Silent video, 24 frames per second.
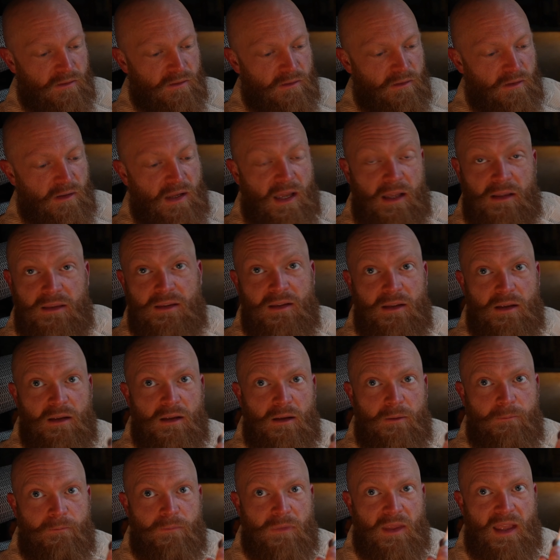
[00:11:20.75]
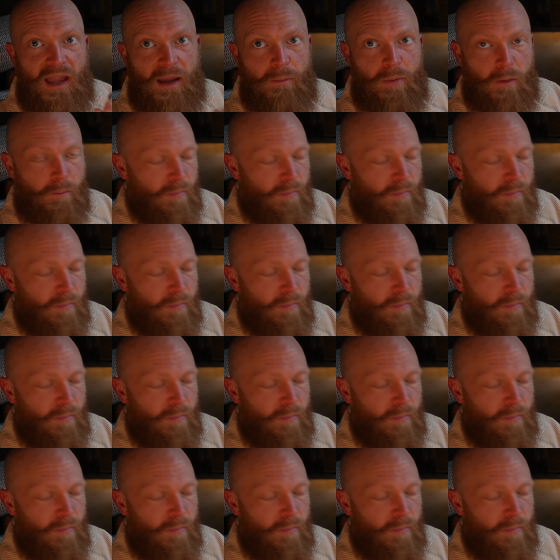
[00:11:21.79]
I got the Apple